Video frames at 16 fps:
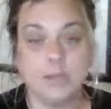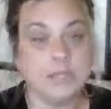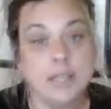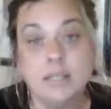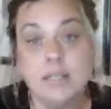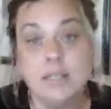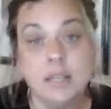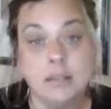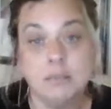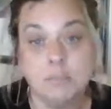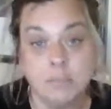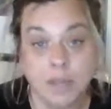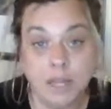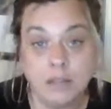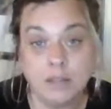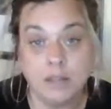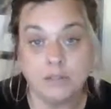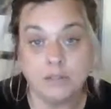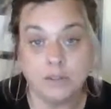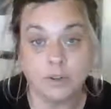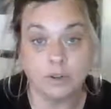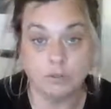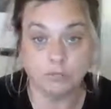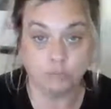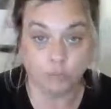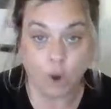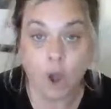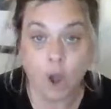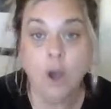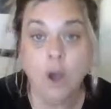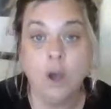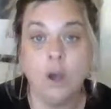it doesn't mean that they're
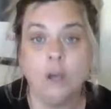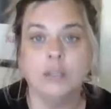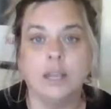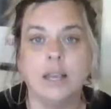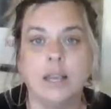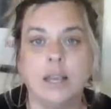wrong,